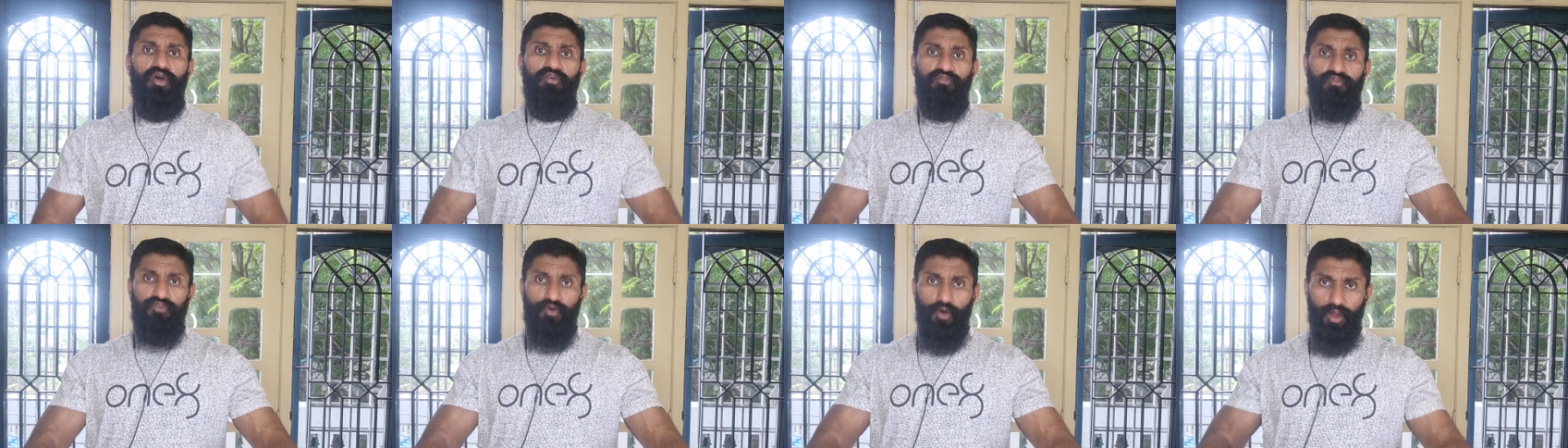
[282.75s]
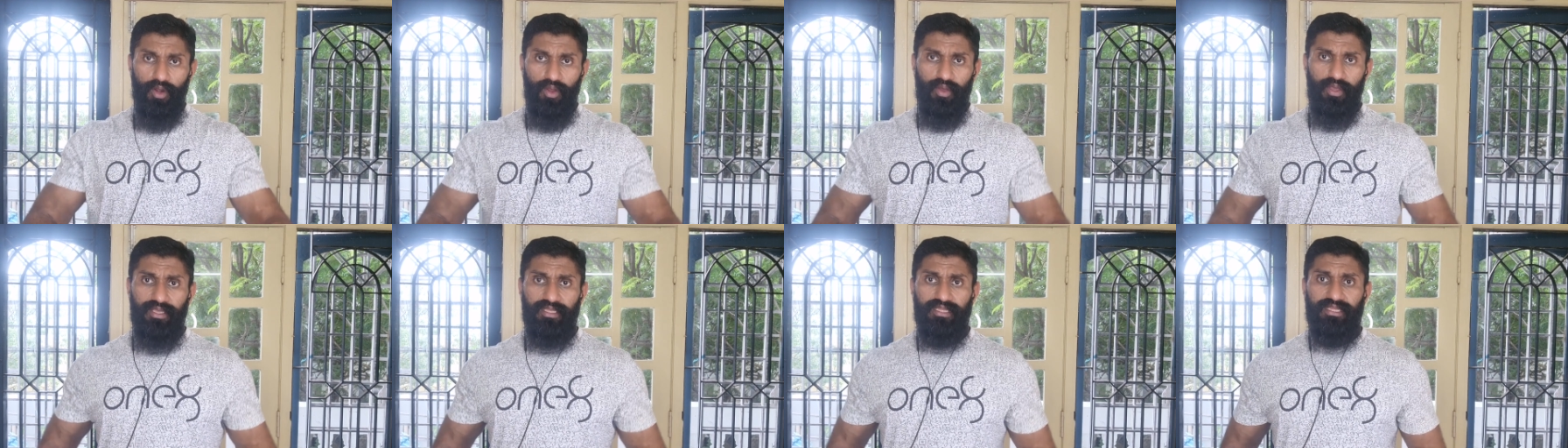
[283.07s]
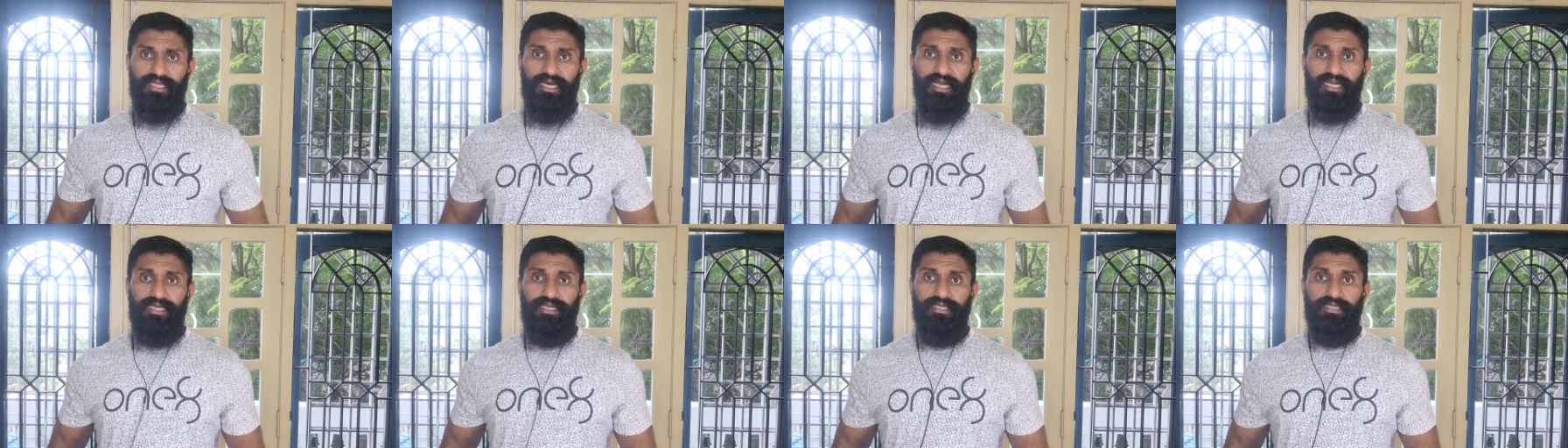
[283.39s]
Following
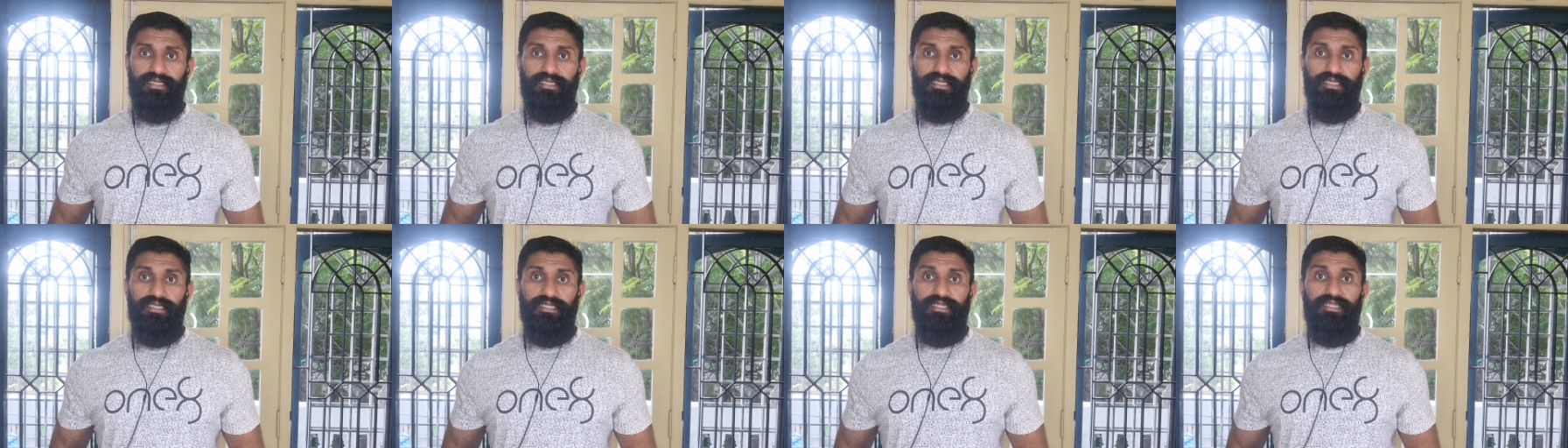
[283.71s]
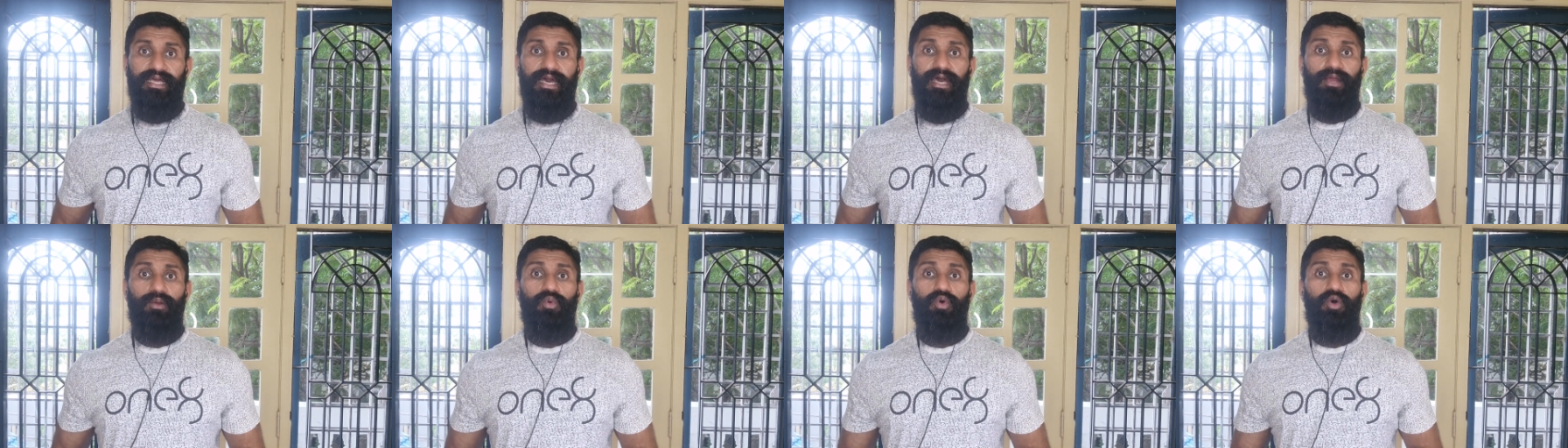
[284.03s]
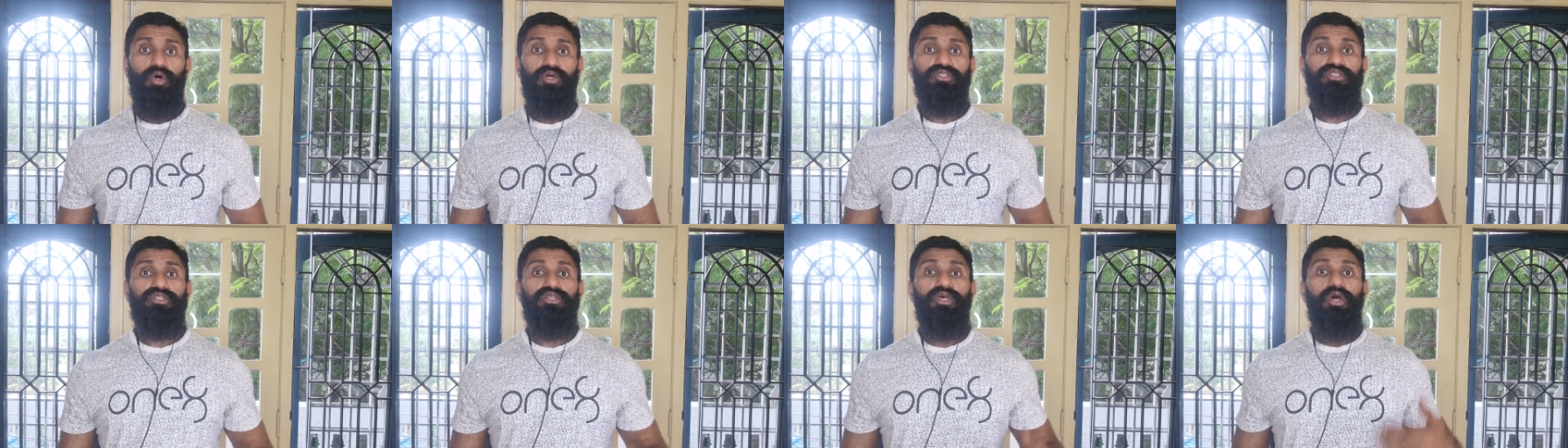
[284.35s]
that, there
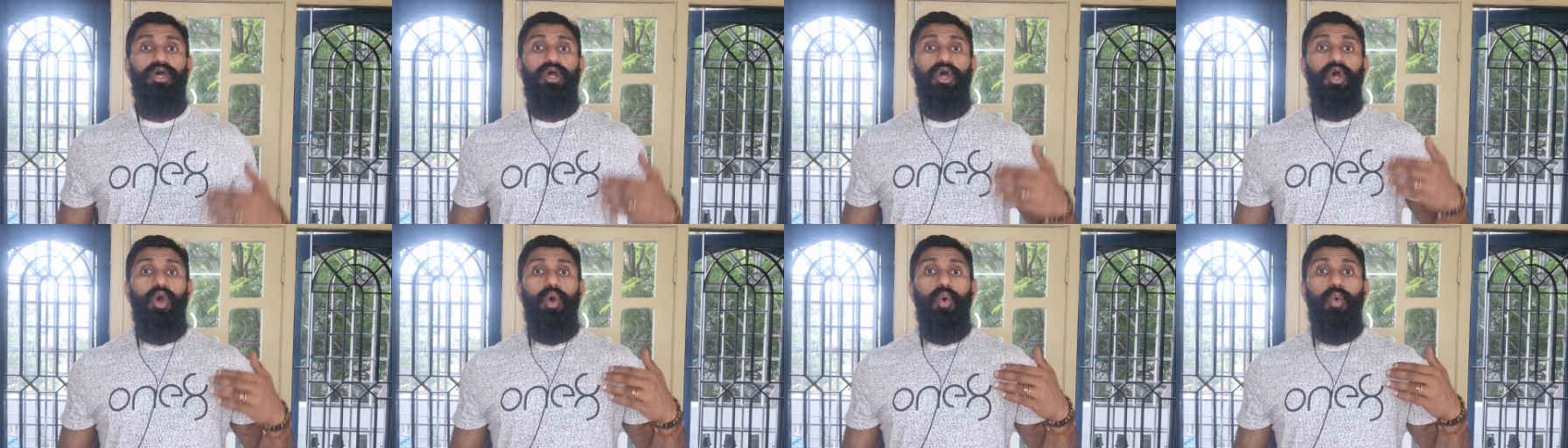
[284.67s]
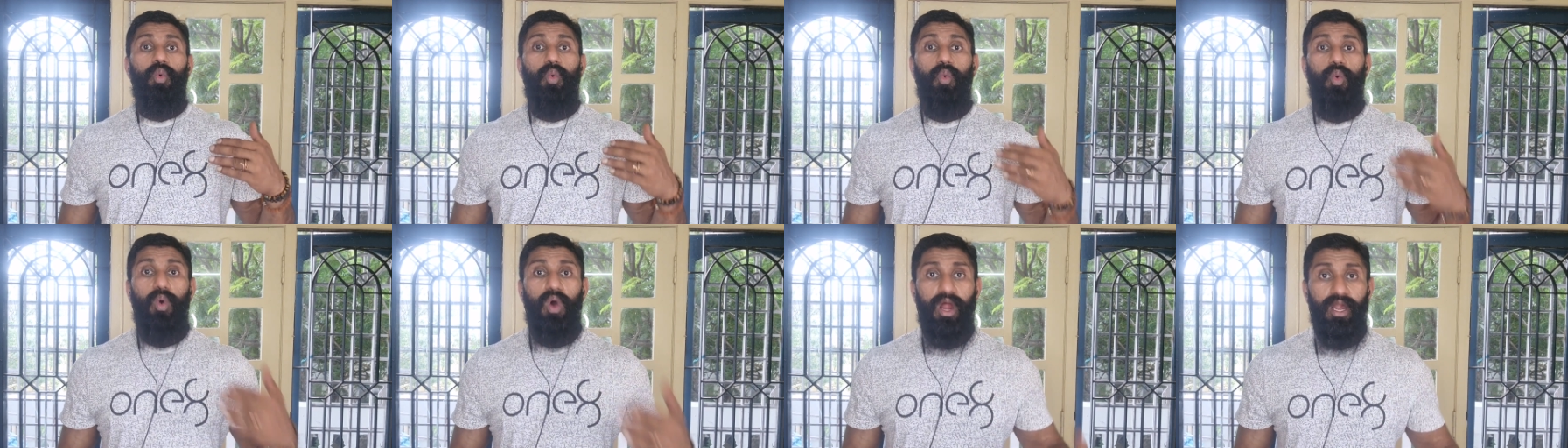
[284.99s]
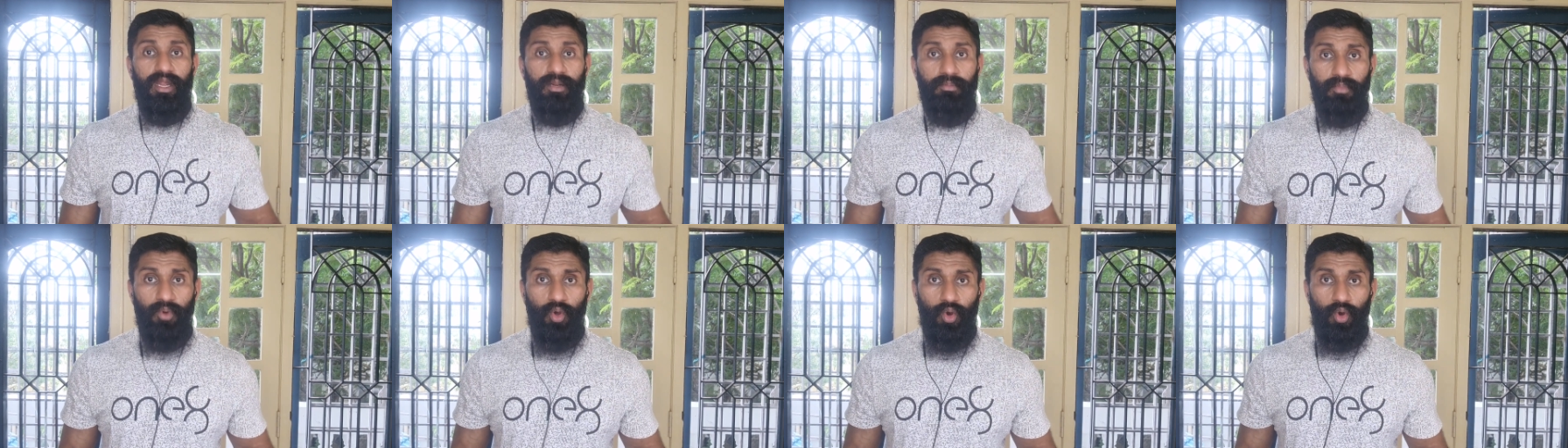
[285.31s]
was
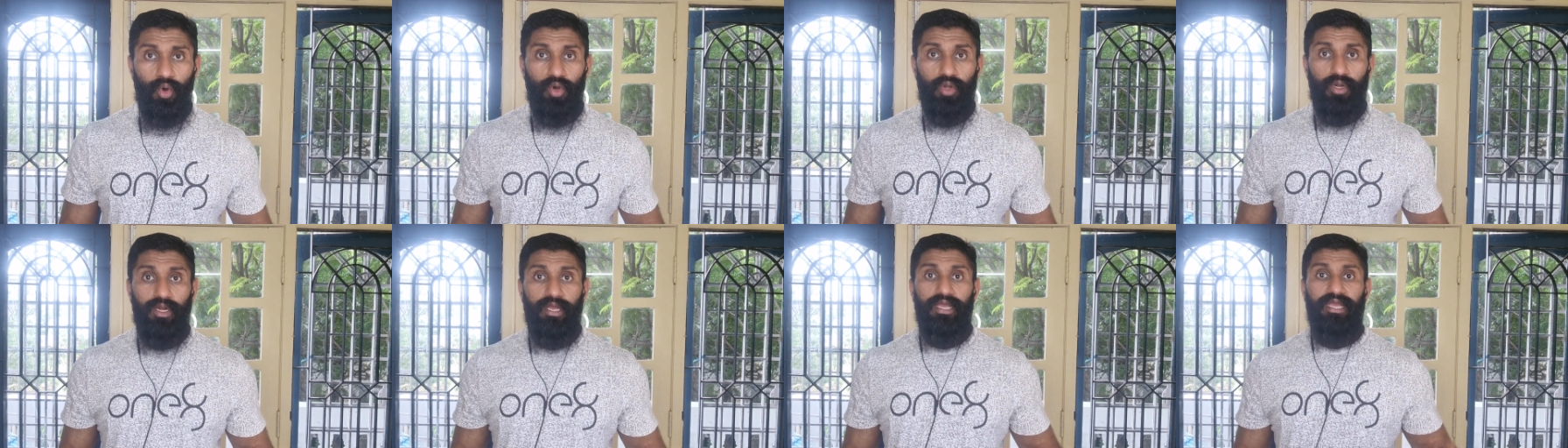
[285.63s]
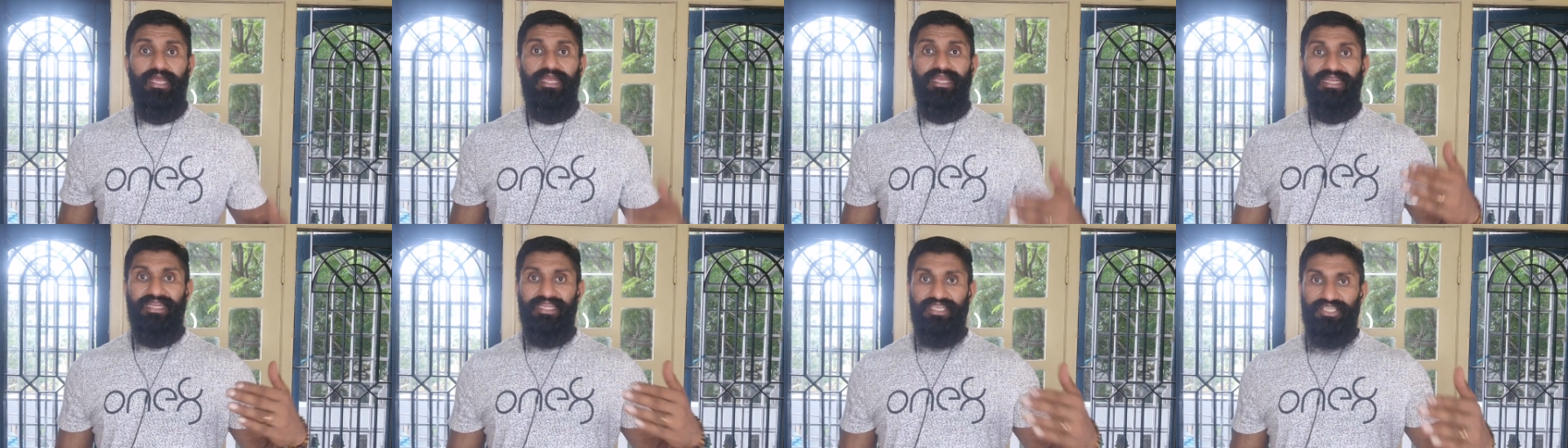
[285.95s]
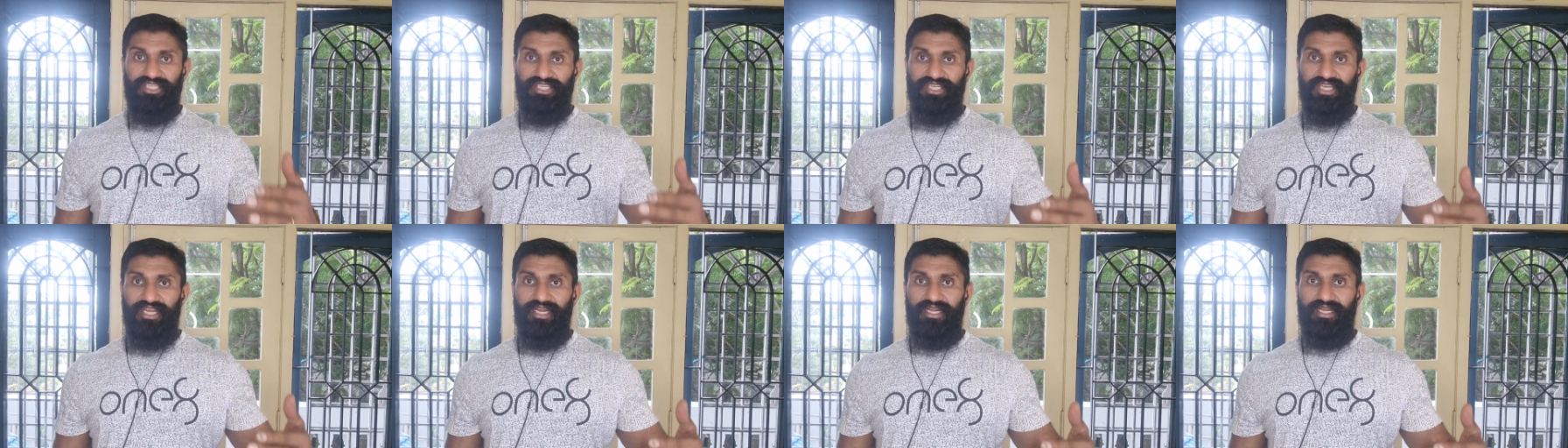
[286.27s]
one more
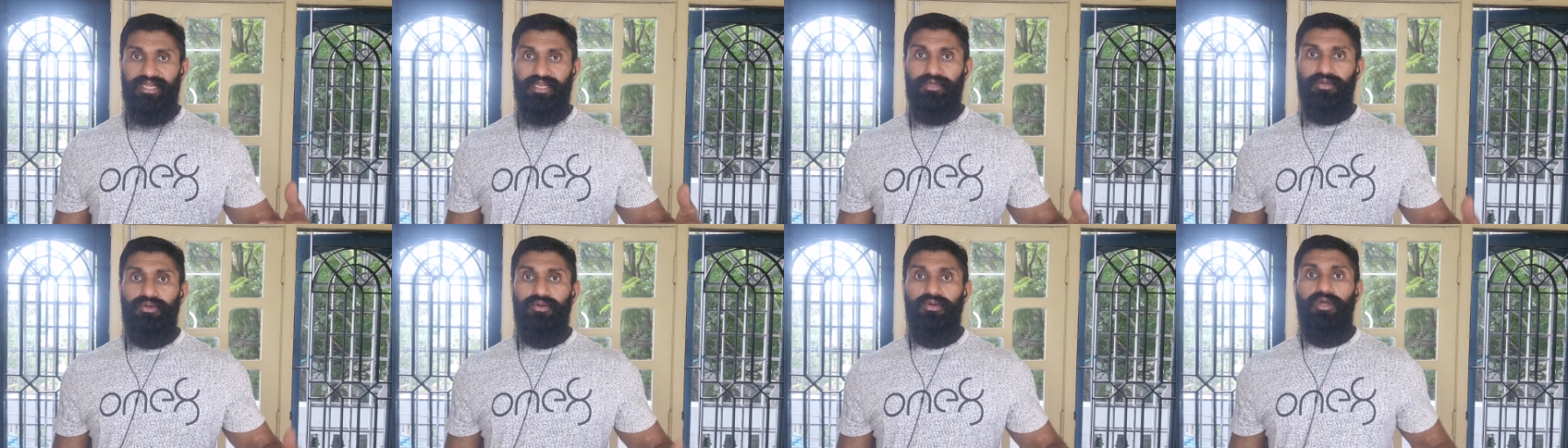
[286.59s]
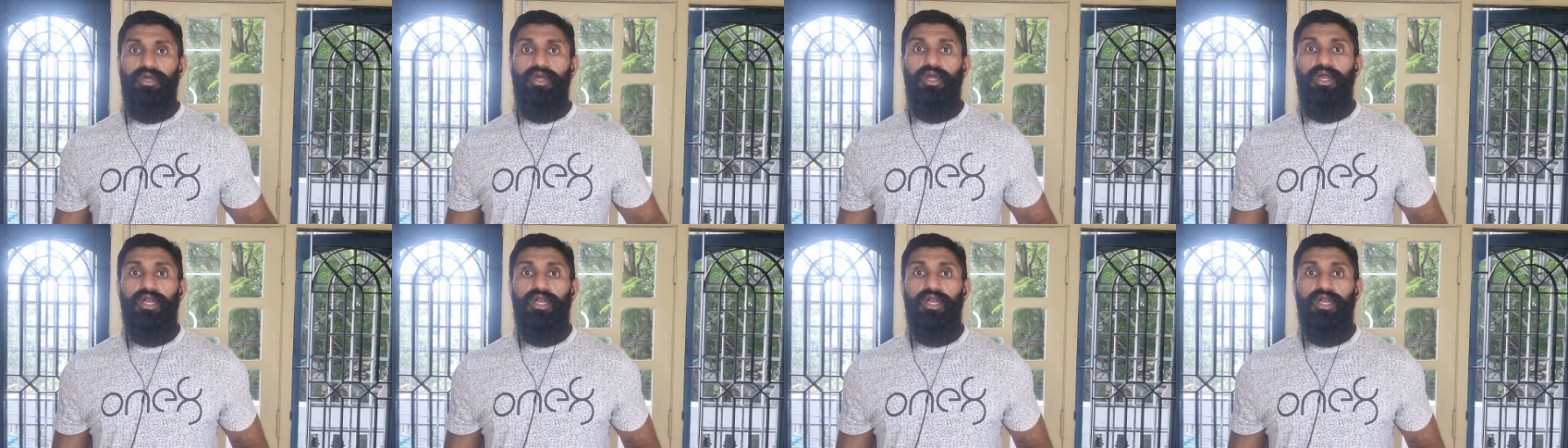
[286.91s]
initiative